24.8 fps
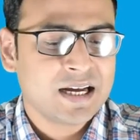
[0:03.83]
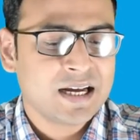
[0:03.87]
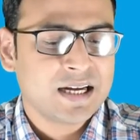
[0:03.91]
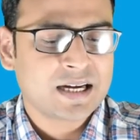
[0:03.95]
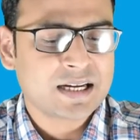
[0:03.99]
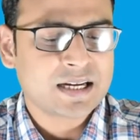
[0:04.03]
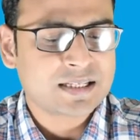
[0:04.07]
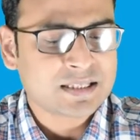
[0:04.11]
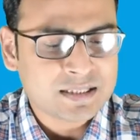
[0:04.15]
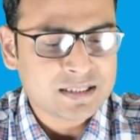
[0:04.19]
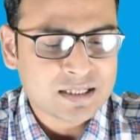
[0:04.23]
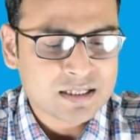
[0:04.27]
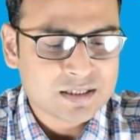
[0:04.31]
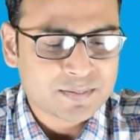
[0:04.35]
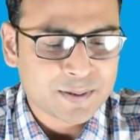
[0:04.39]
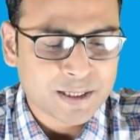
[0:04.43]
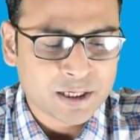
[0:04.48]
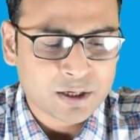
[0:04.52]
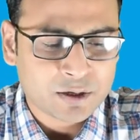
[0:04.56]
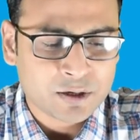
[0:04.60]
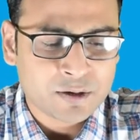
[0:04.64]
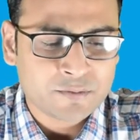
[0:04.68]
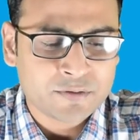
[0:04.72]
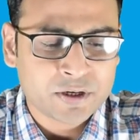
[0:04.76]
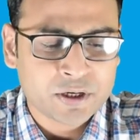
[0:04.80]
Guys, in this
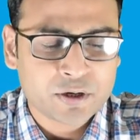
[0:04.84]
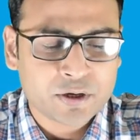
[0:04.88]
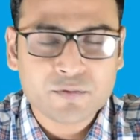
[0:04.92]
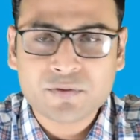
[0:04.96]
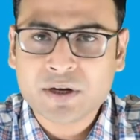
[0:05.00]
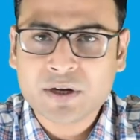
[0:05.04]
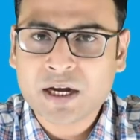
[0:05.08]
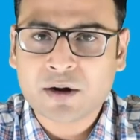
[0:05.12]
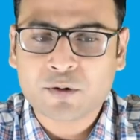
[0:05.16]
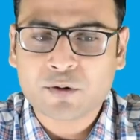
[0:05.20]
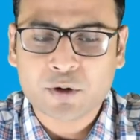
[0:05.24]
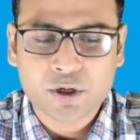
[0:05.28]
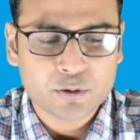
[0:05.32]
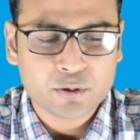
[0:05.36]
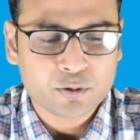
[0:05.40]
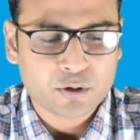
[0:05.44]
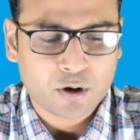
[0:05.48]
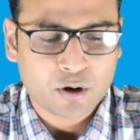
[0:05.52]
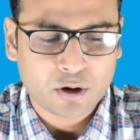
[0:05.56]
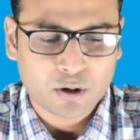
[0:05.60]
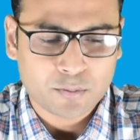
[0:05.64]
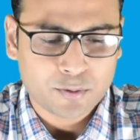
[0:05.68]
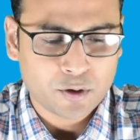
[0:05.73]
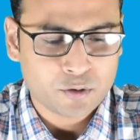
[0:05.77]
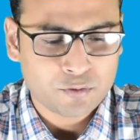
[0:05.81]
particular video we are going to
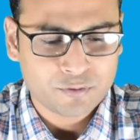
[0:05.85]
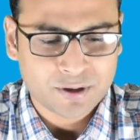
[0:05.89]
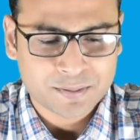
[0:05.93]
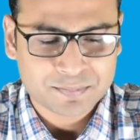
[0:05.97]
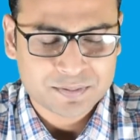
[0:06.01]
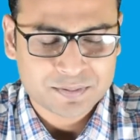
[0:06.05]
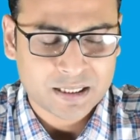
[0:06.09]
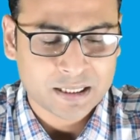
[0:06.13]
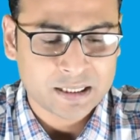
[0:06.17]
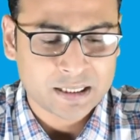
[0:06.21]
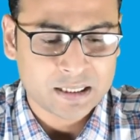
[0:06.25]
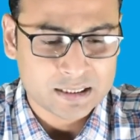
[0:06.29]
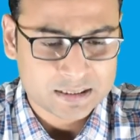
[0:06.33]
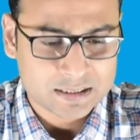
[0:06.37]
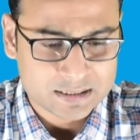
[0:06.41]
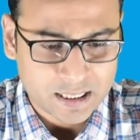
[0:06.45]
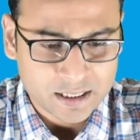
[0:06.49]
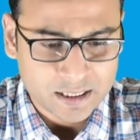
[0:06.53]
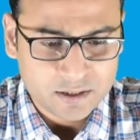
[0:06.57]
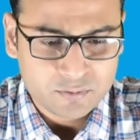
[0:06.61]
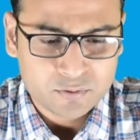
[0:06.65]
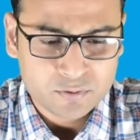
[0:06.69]
talk about website design.